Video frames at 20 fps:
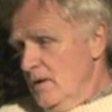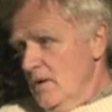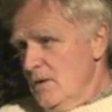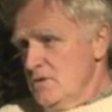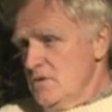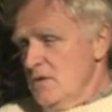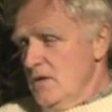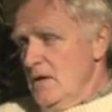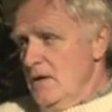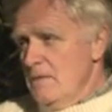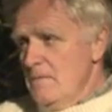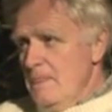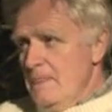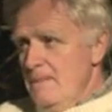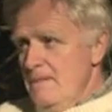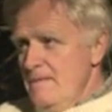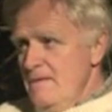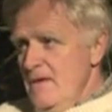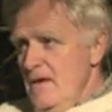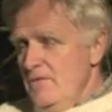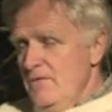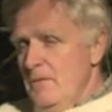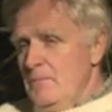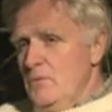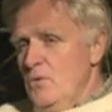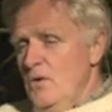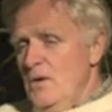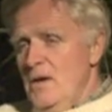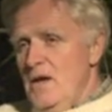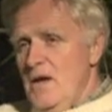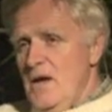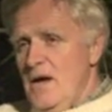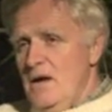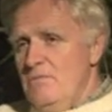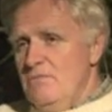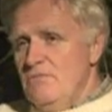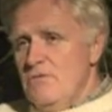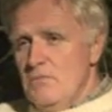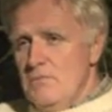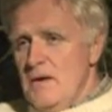let's say, if I'm going to
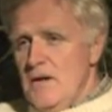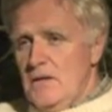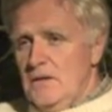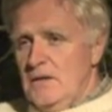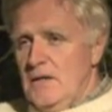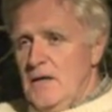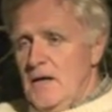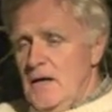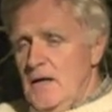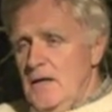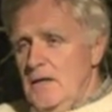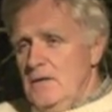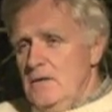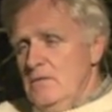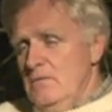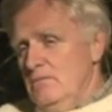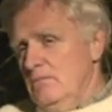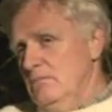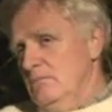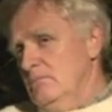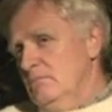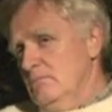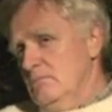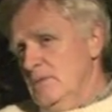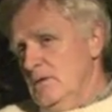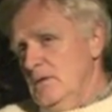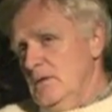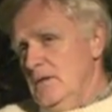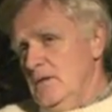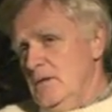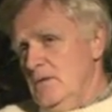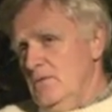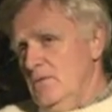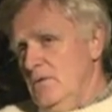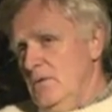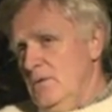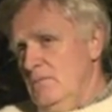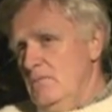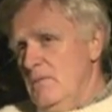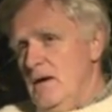have formaldehyde
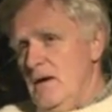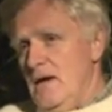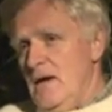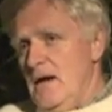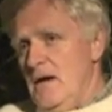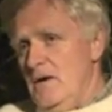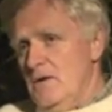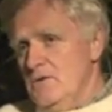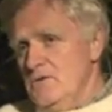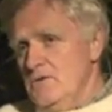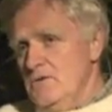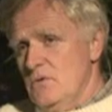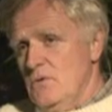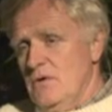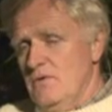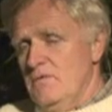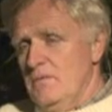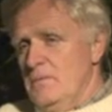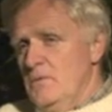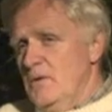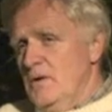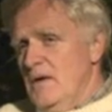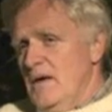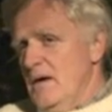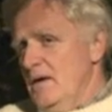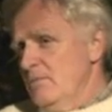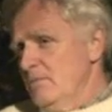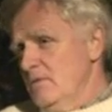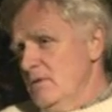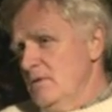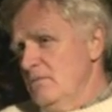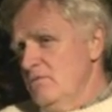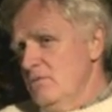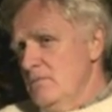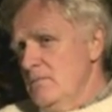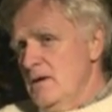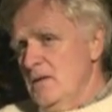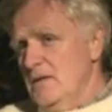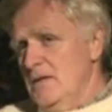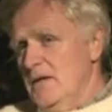in my house, or if I'm going to have a
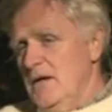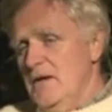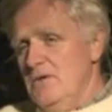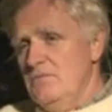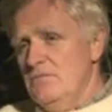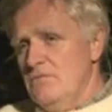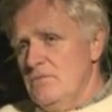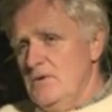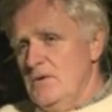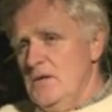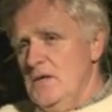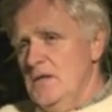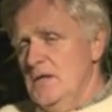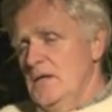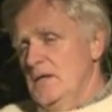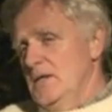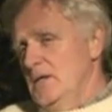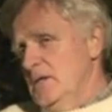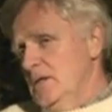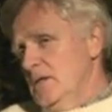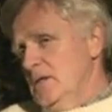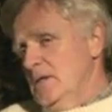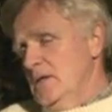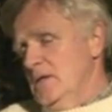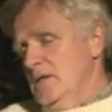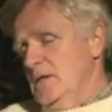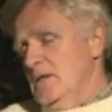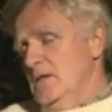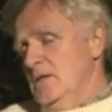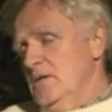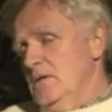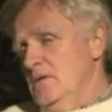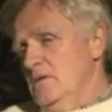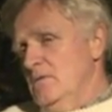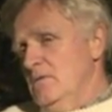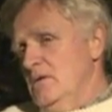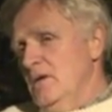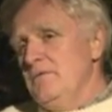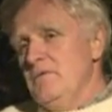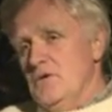formaldehyde-free
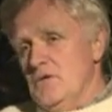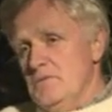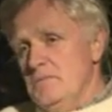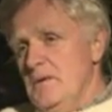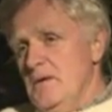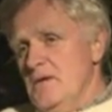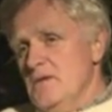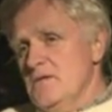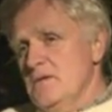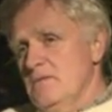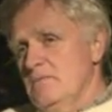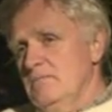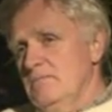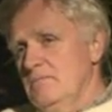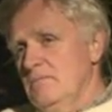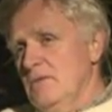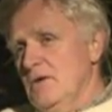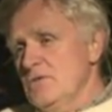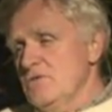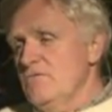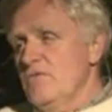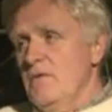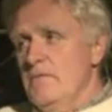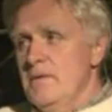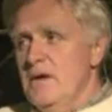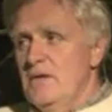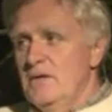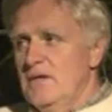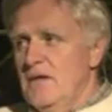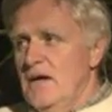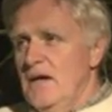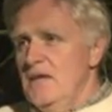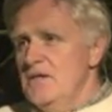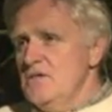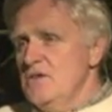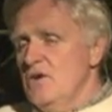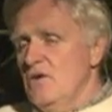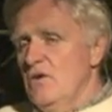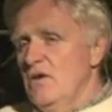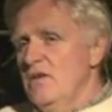living space. Because formaldehyde
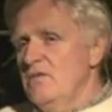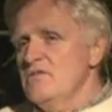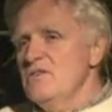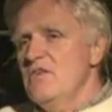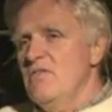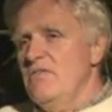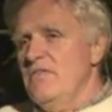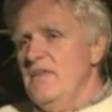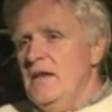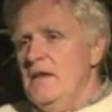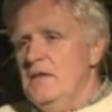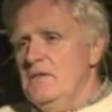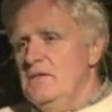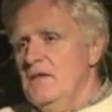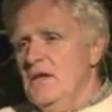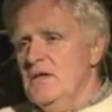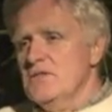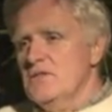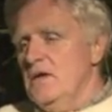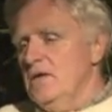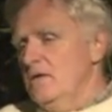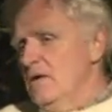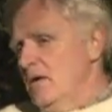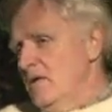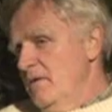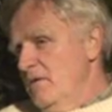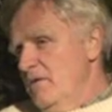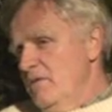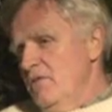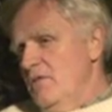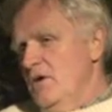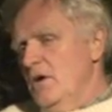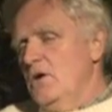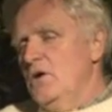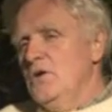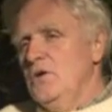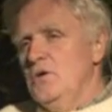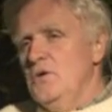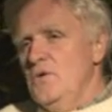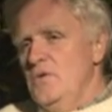is in a lot of synthetic things, like the
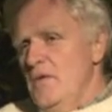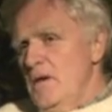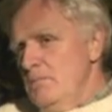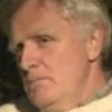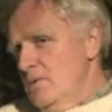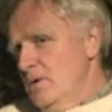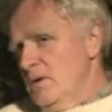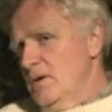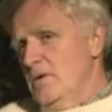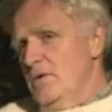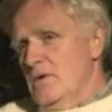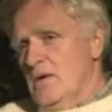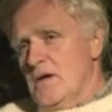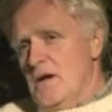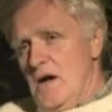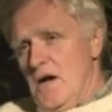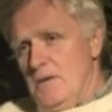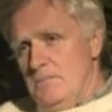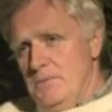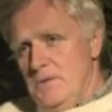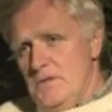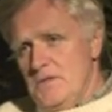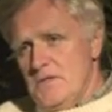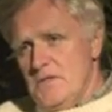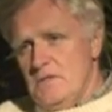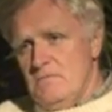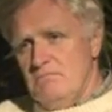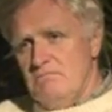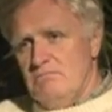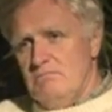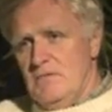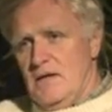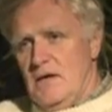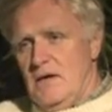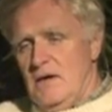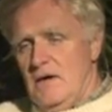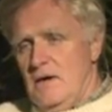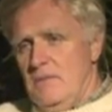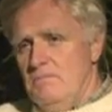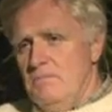glue they put under carpets,
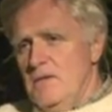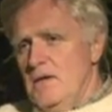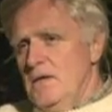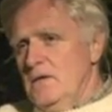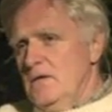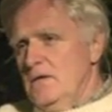foam